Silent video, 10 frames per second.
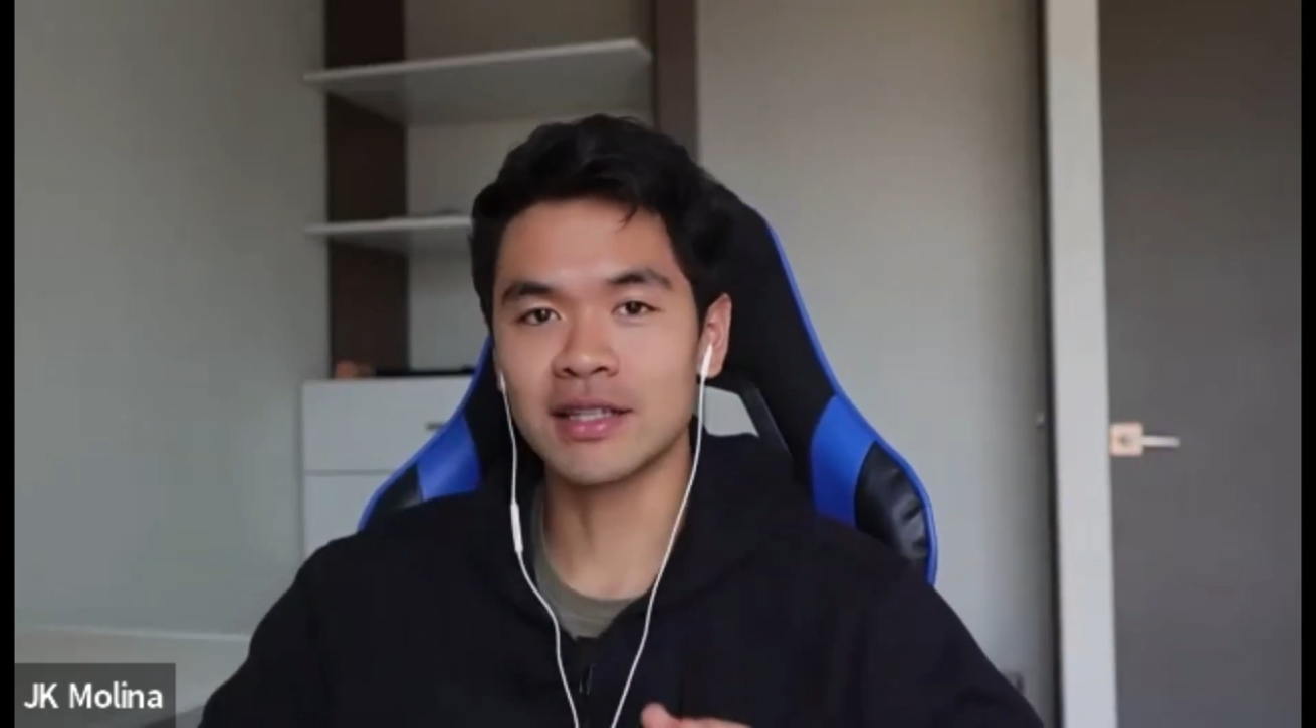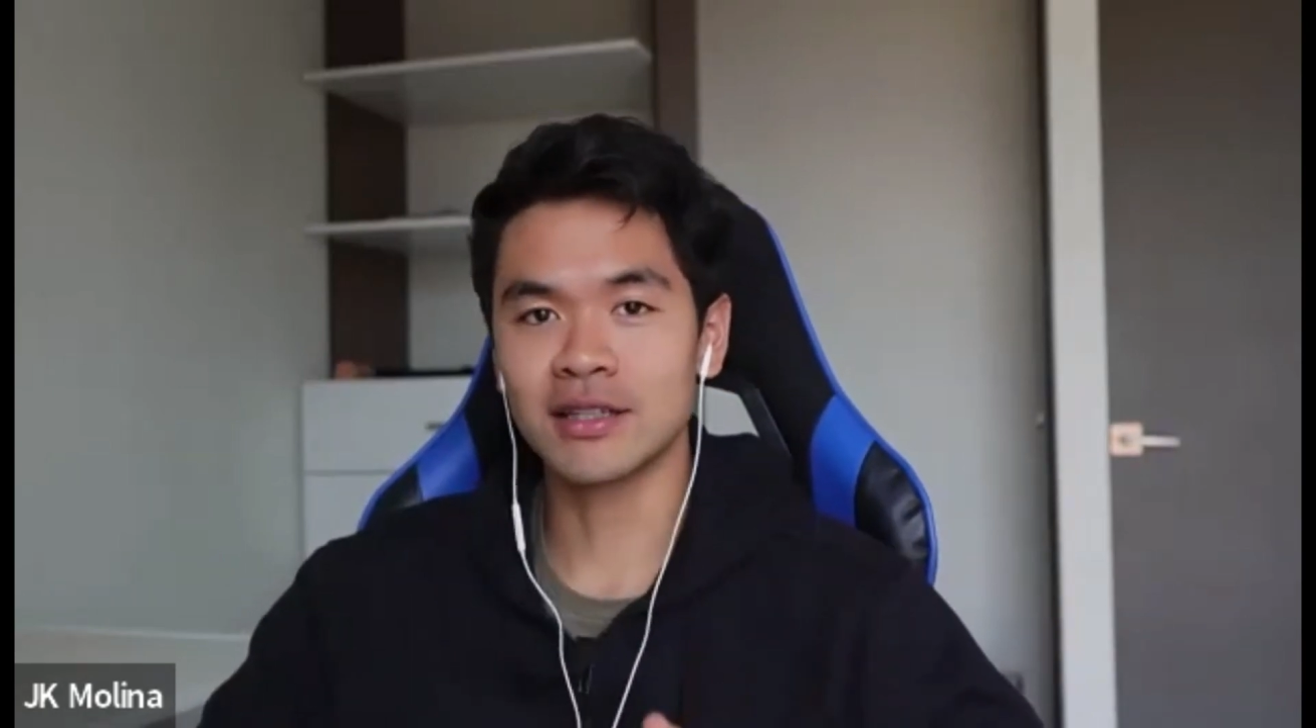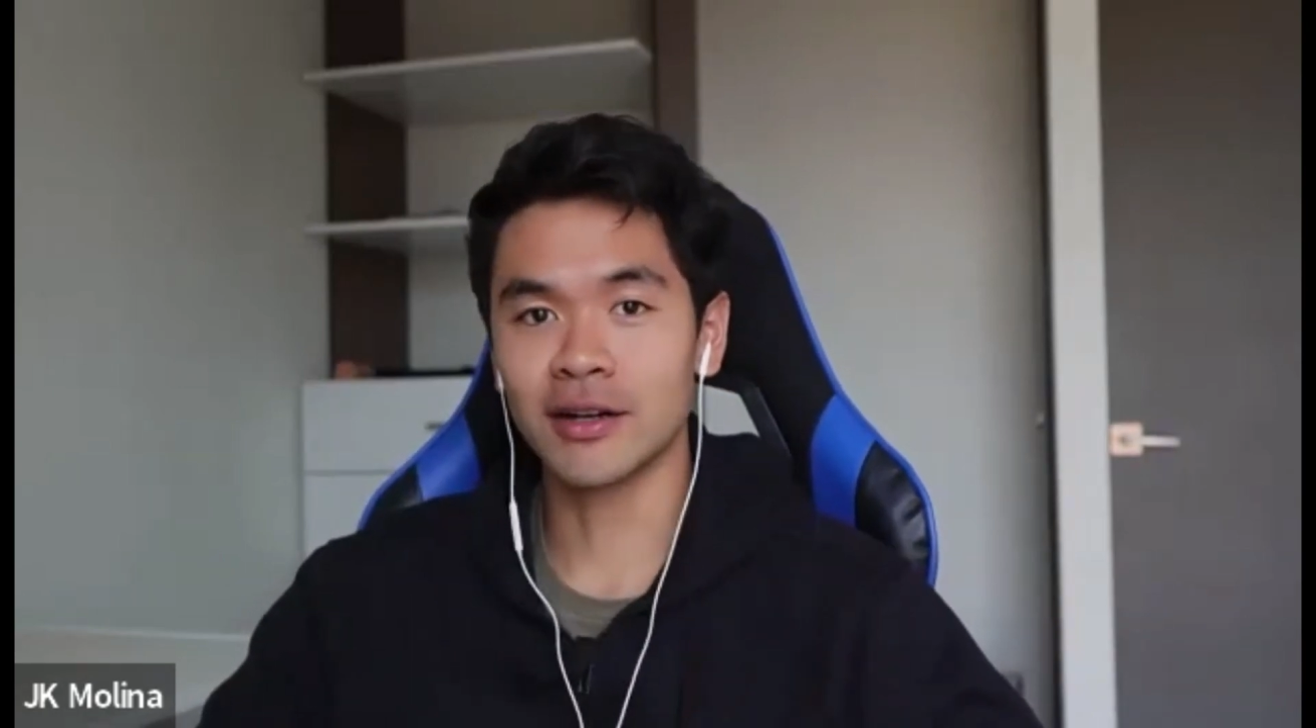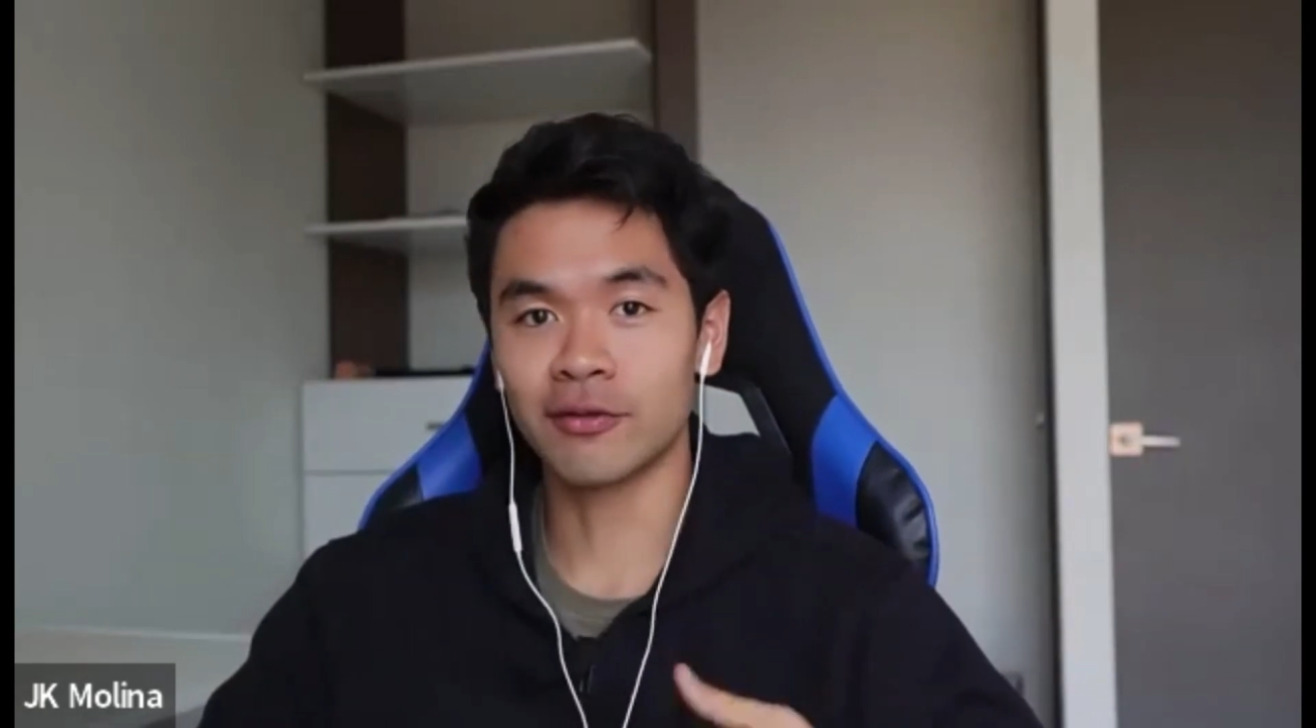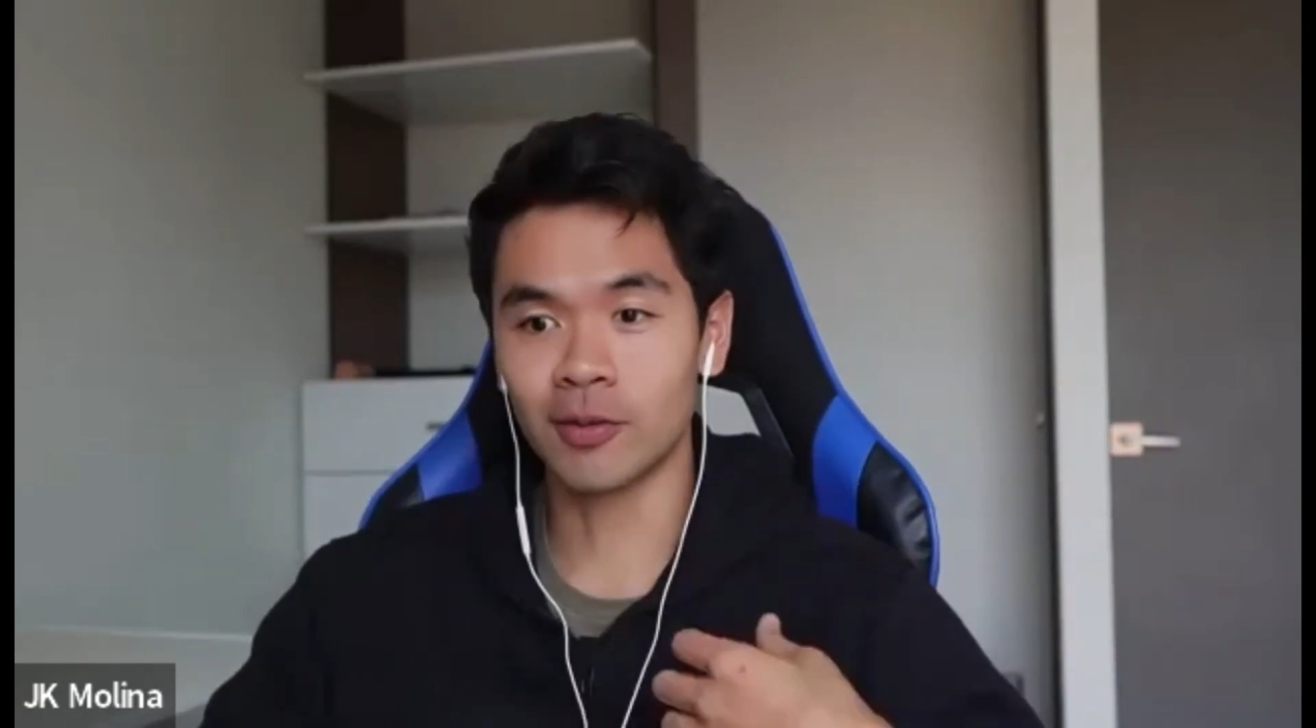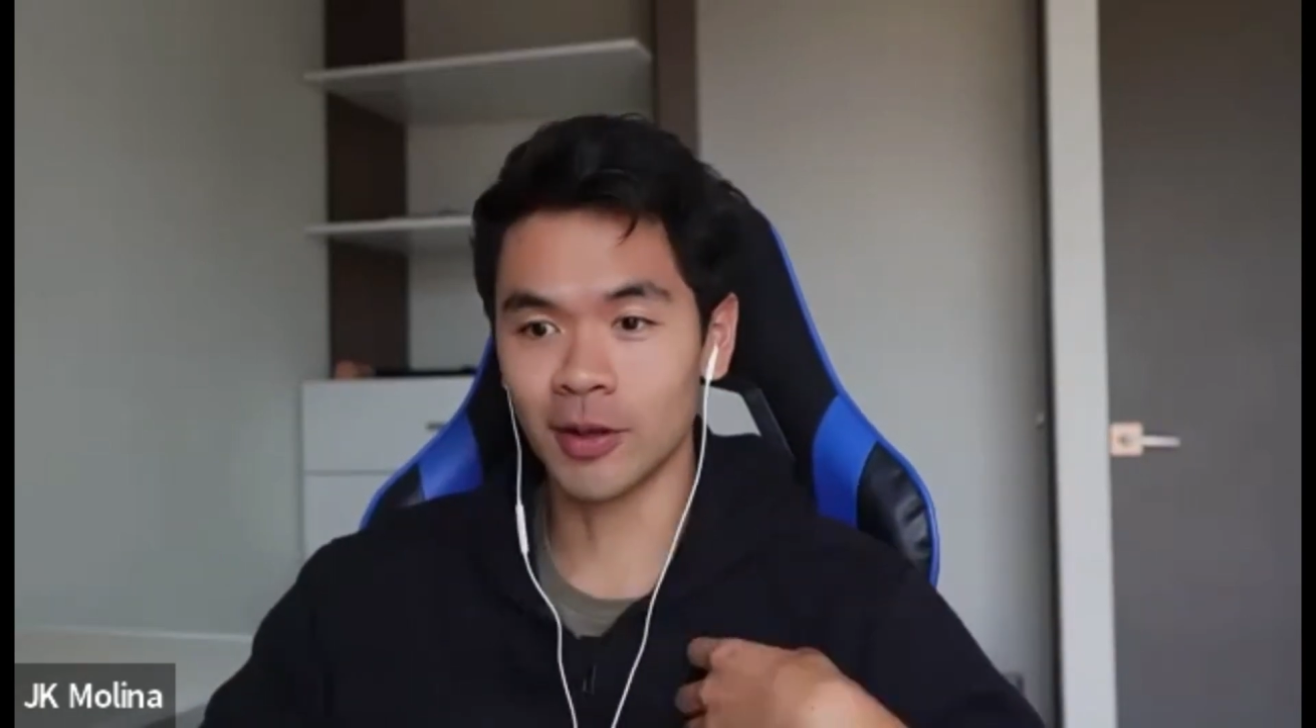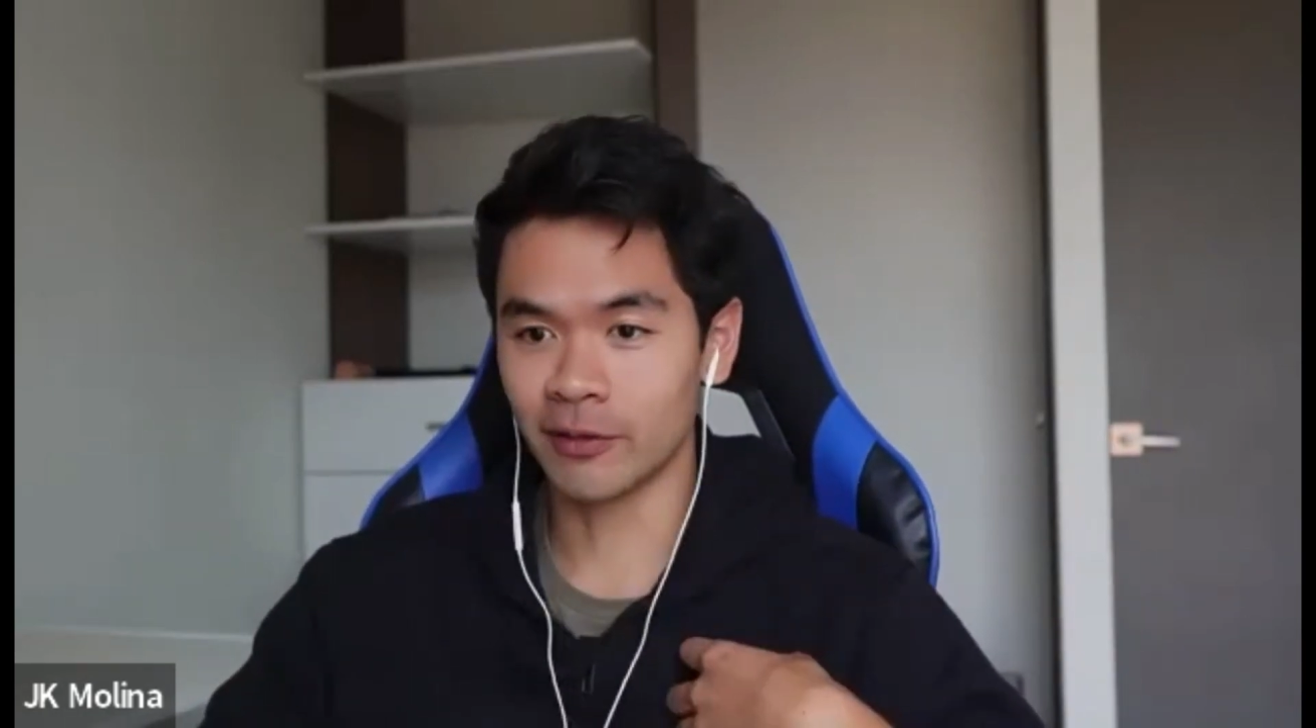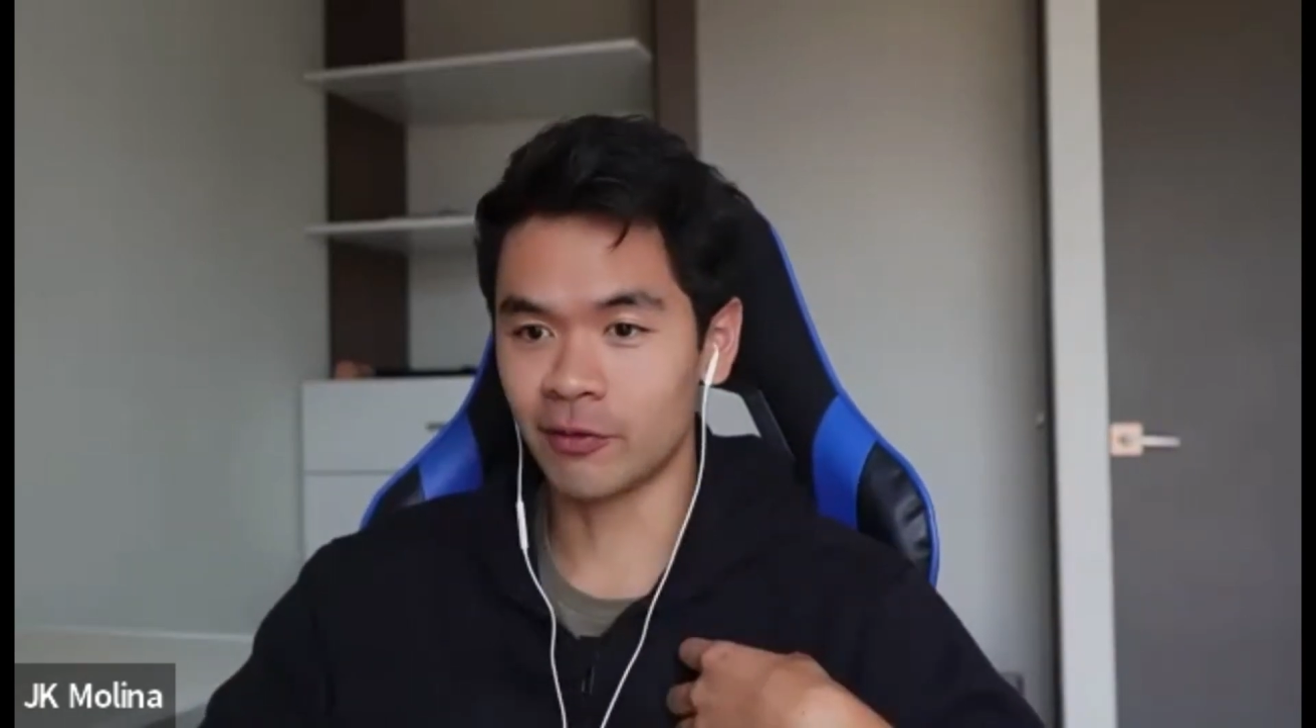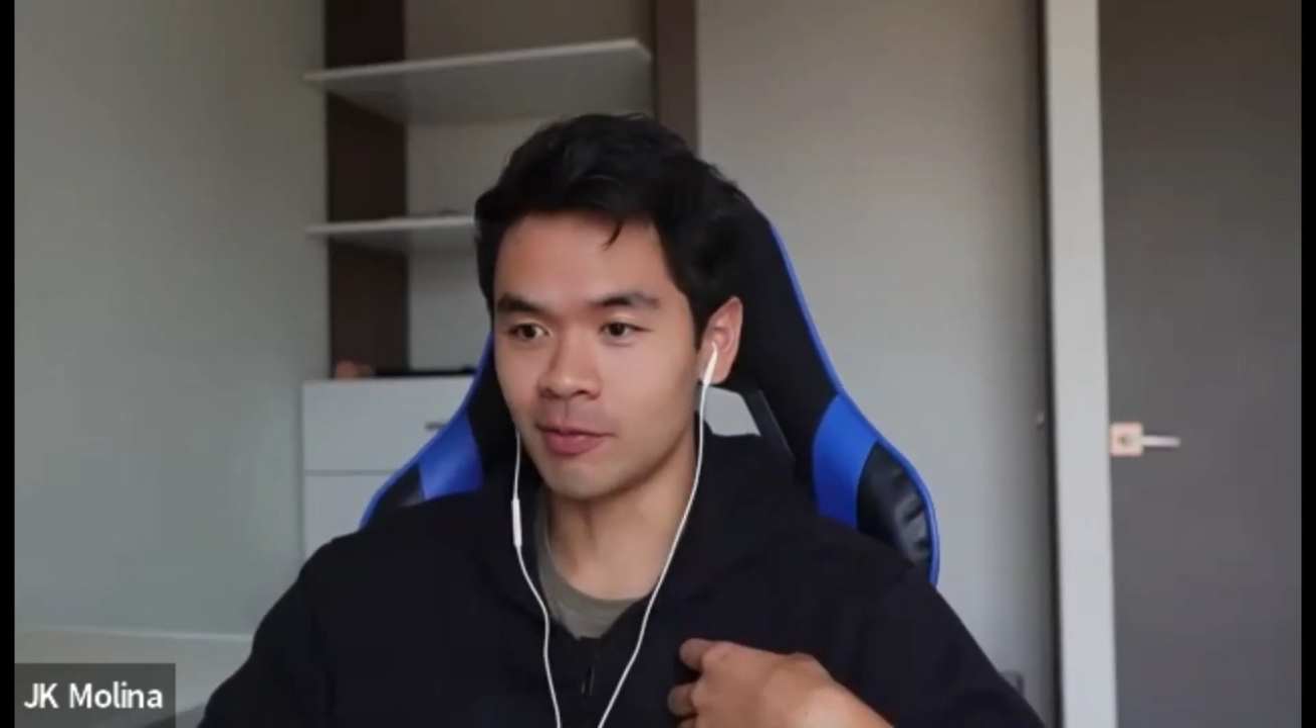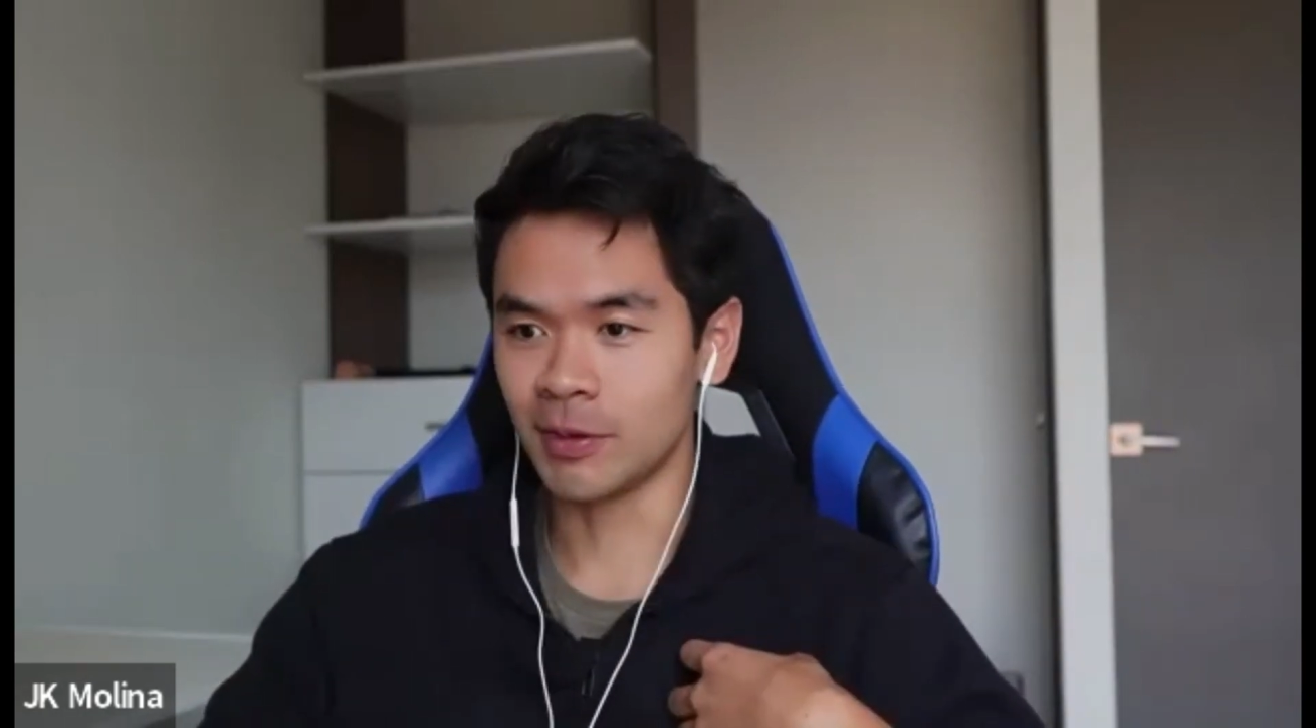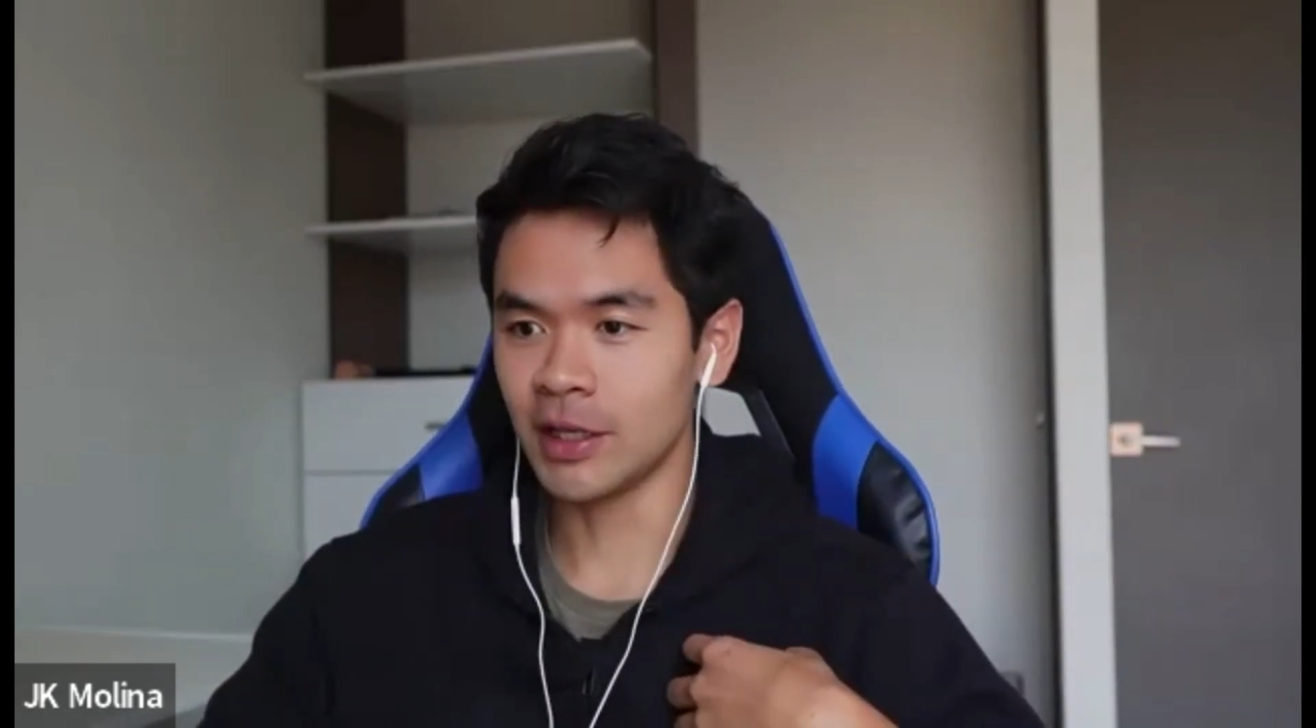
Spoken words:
study formula for me,